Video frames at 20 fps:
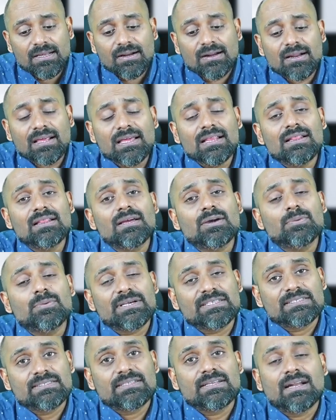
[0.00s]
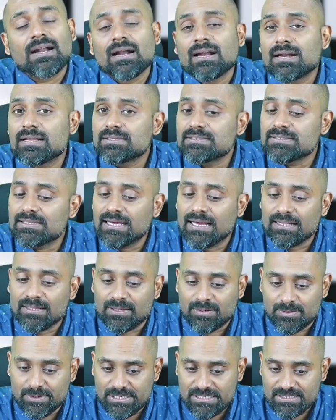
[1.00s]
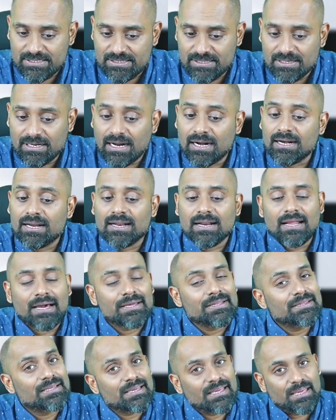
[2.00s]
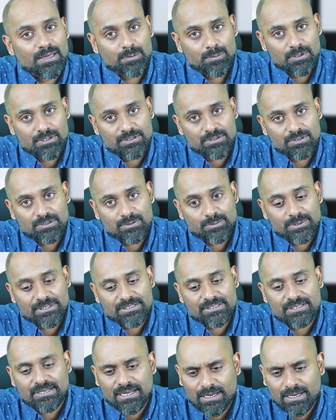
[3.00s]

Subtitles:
Read the question, understand the question, underline the keywords of the question.